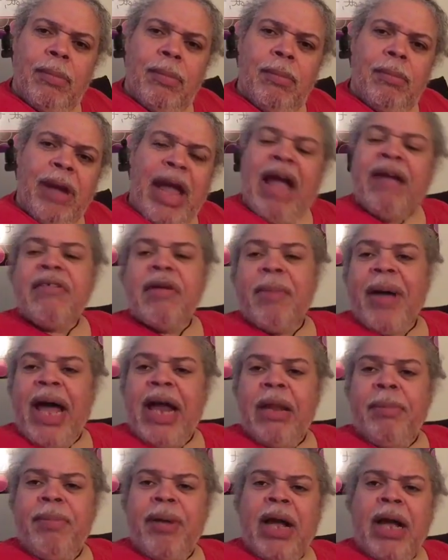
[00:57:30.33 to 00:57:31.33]

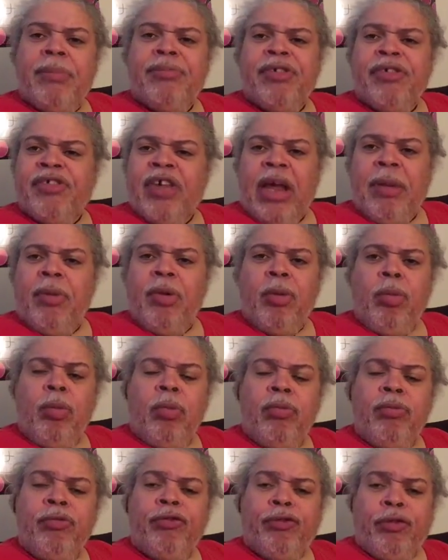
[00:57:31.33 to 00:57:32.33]
Everybody becomes disabled
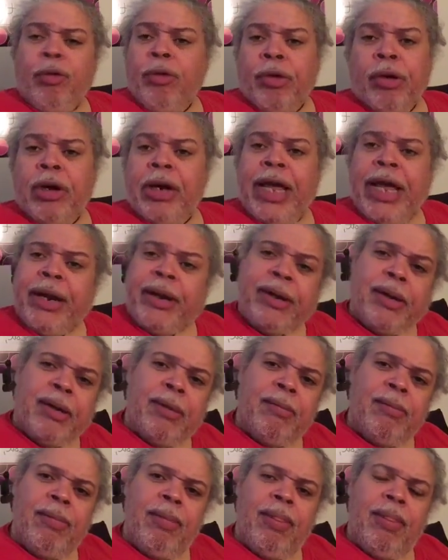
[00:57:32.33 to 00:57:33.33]
sooner or later.
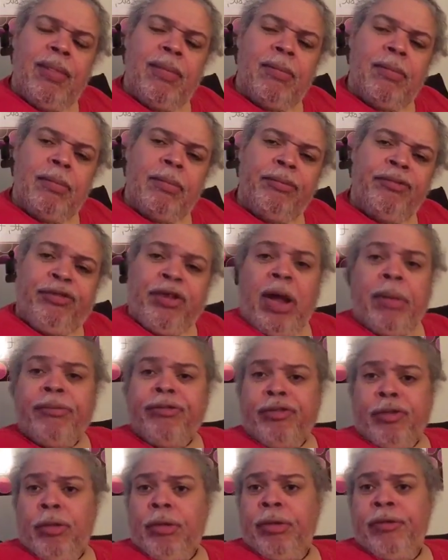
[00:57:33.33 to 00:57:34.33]
Some
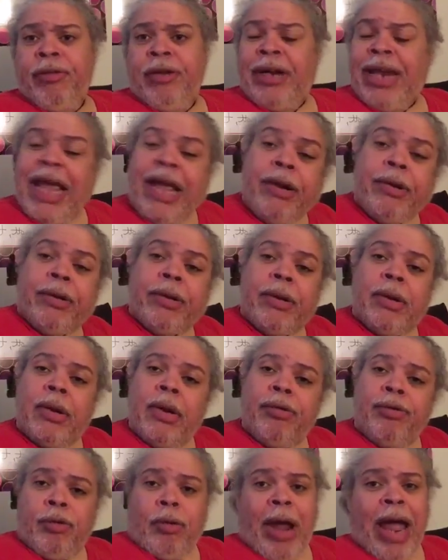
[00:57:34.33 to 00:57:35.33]
sooner than later,
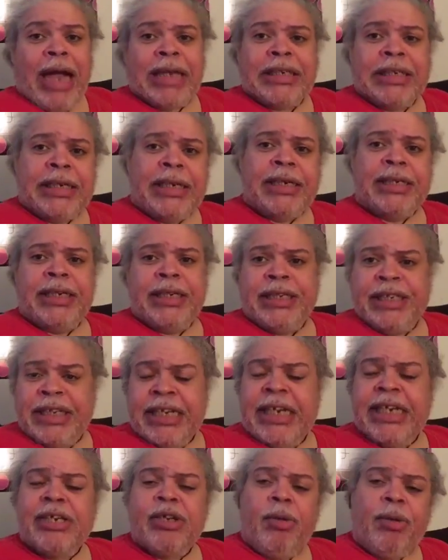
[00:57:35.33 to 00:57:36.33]
through accident,
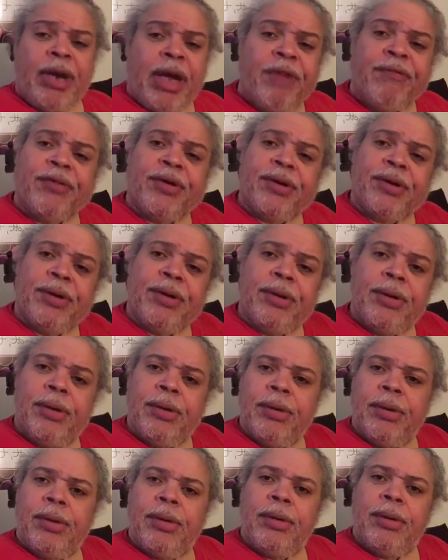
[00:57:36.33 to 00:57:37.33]
disease, or whatever.
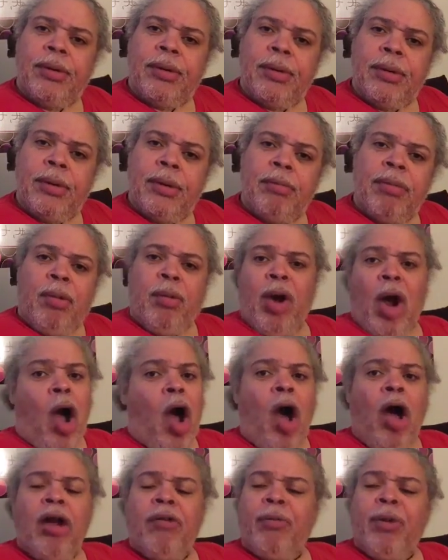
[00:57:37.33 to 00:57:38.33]
But
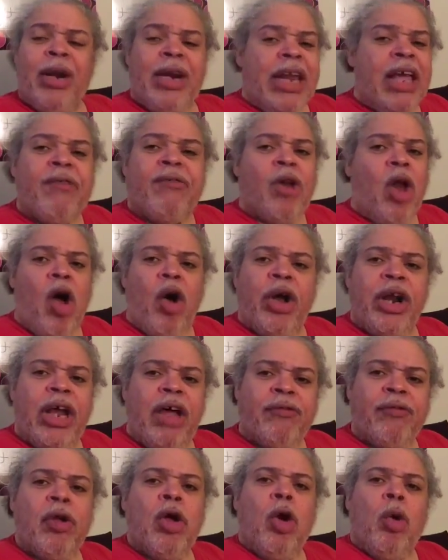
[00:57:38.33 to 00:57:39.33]
if we live long
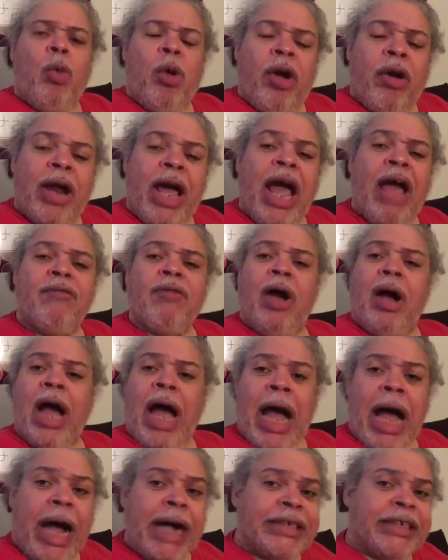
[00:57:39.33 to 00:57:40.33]
enough, we're going to have our
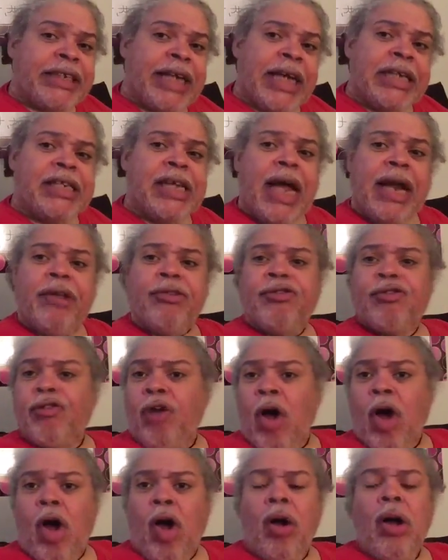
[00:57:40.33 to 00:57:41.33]
eyesight not as
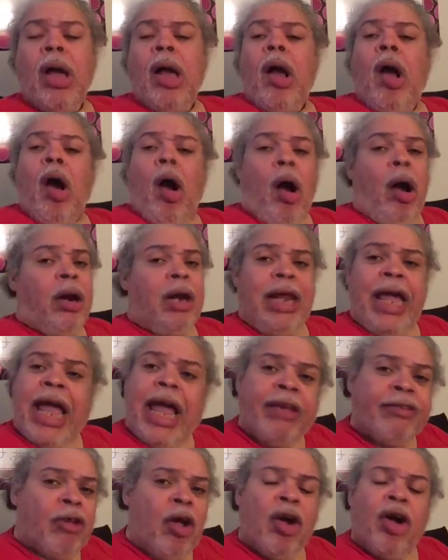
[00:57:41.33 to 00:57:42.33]
strong, our
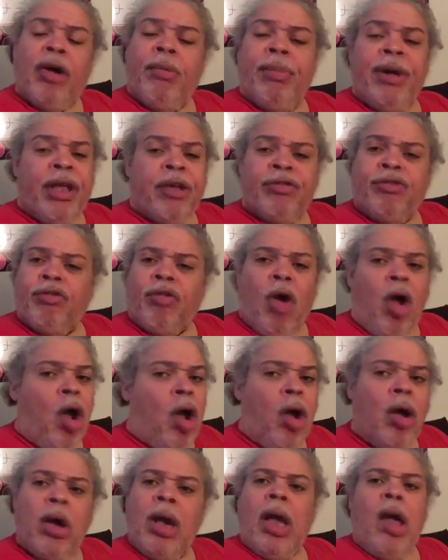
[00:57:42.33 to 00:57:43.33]
legs aren't going to be as
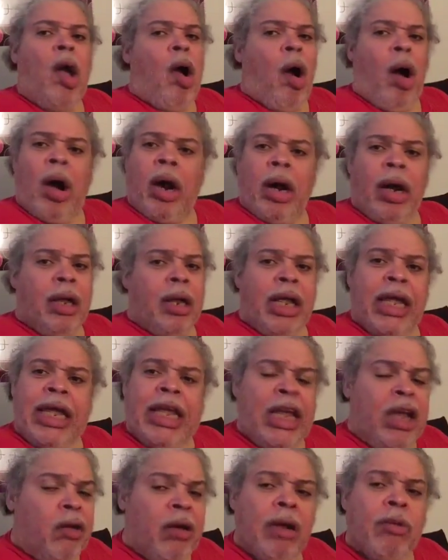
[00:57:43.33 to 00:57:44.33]
strong, our
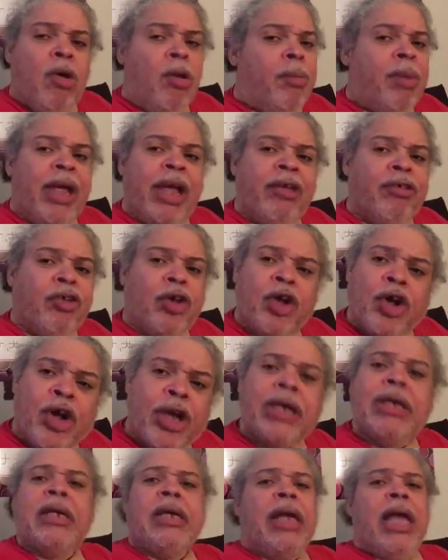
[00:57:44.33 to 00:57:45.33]
hearing won't be as
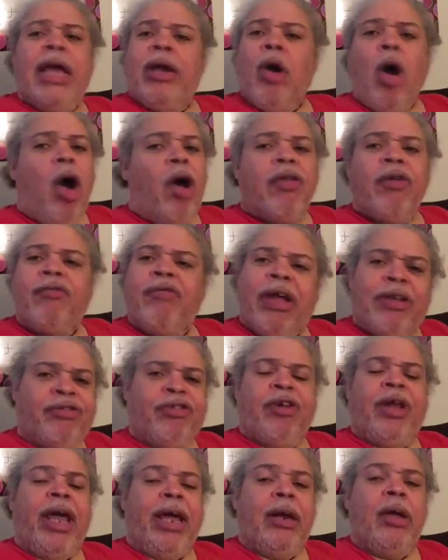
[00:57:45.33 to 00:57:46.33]
good, and all the rest of
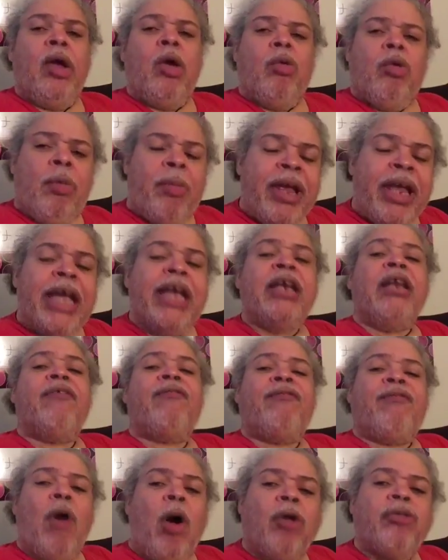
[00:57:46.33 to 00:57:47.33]
that will begin to
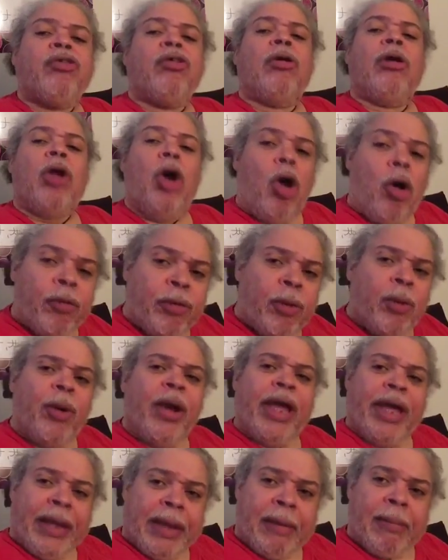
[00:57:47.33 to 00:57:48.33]
falter along the
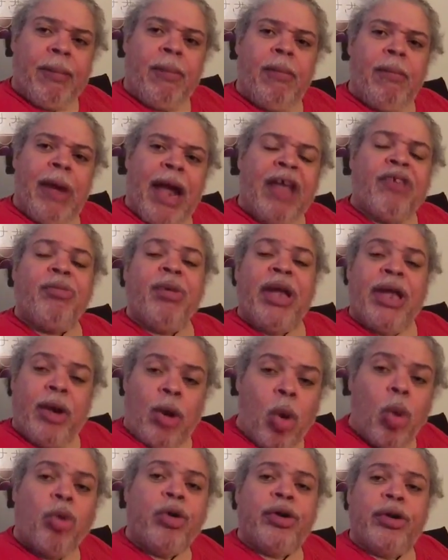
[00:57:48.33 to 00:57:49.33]
way as we get
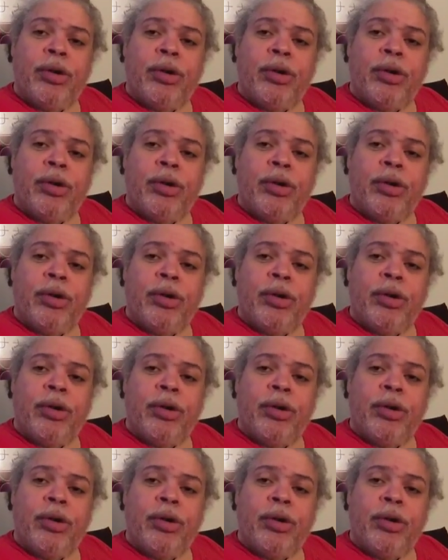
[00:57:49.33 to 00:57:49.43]
older.